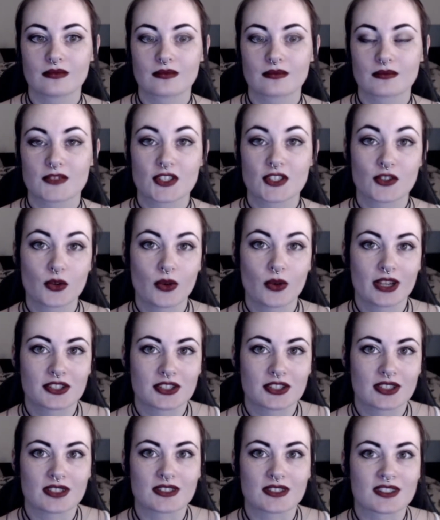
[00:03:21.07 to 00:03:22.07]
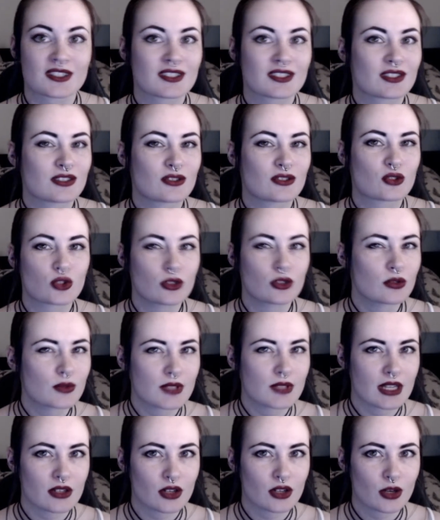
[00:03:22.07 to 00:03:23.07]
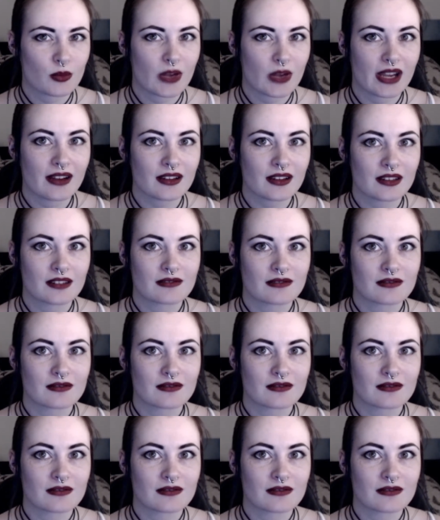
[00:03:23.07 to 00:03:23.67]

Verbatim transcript: So the question is, do you send her back?